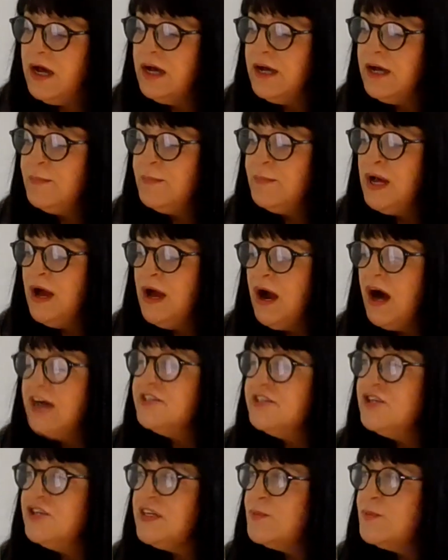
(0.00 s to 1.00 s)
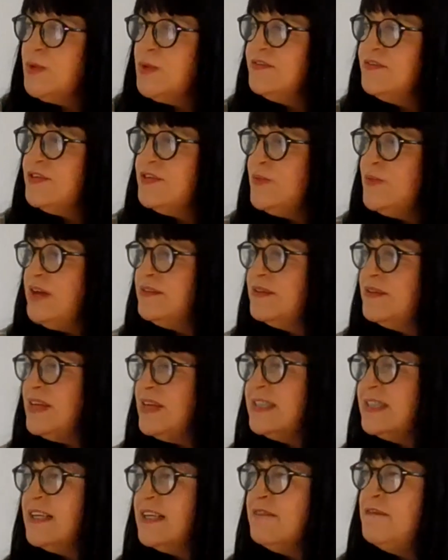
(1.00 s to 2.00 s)
I just wonder whether
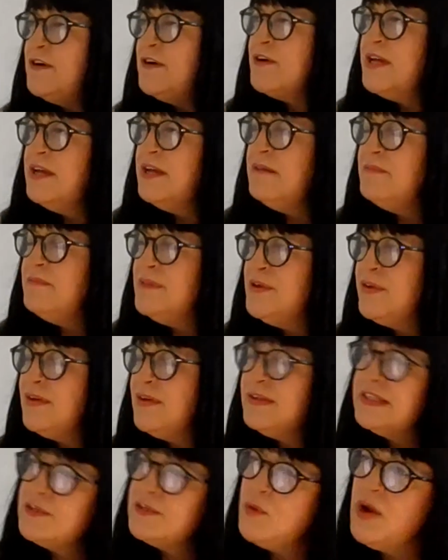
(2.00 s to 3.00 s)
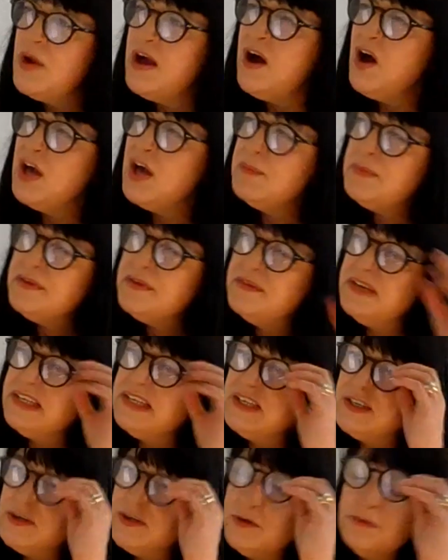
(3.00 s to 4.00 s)
that's a very, you know, it's quite a
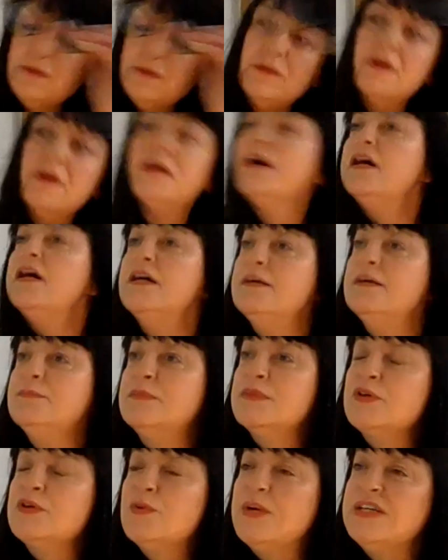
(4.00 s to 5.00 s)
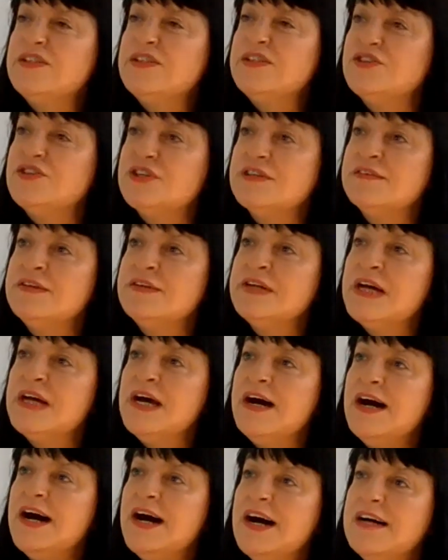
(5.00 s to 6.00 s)
hypothetical question,
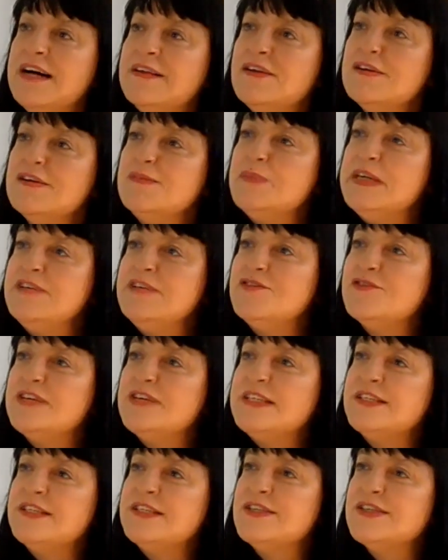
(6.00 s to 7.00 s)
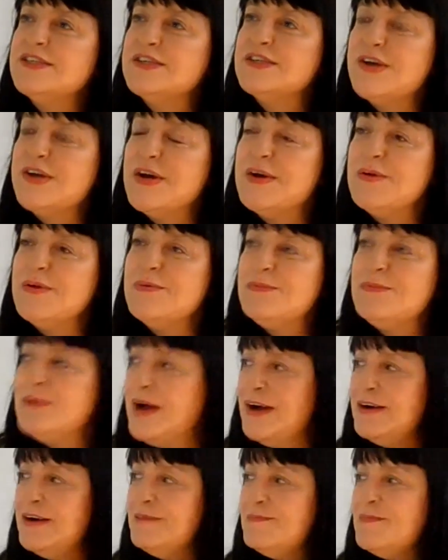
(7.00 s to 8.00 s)
and I'd be interested to
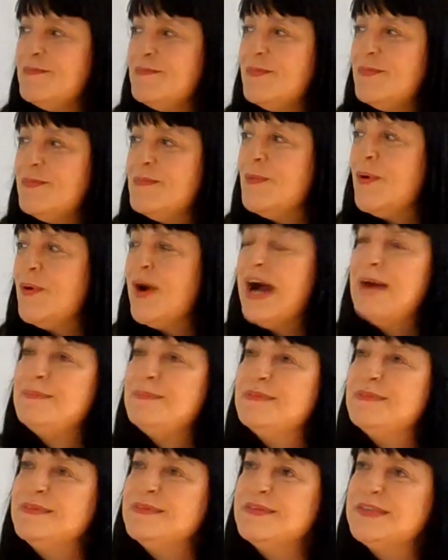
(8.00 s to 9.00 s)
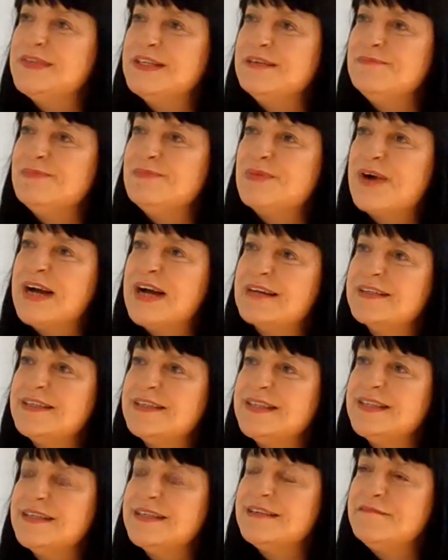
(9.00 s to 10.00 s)
know what happens in
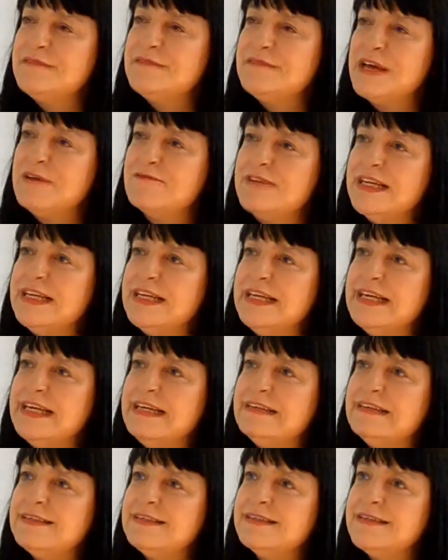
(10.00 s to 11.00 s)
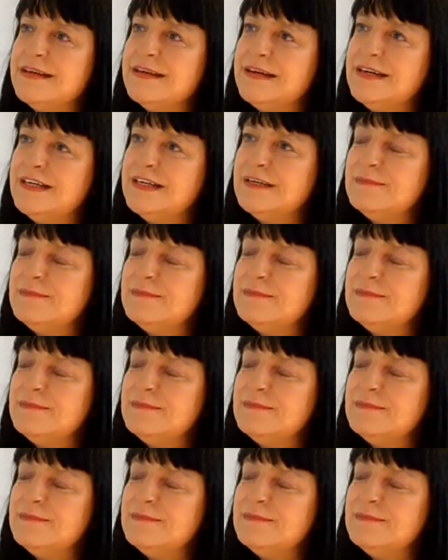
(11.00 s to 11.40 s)
practice and if that really is,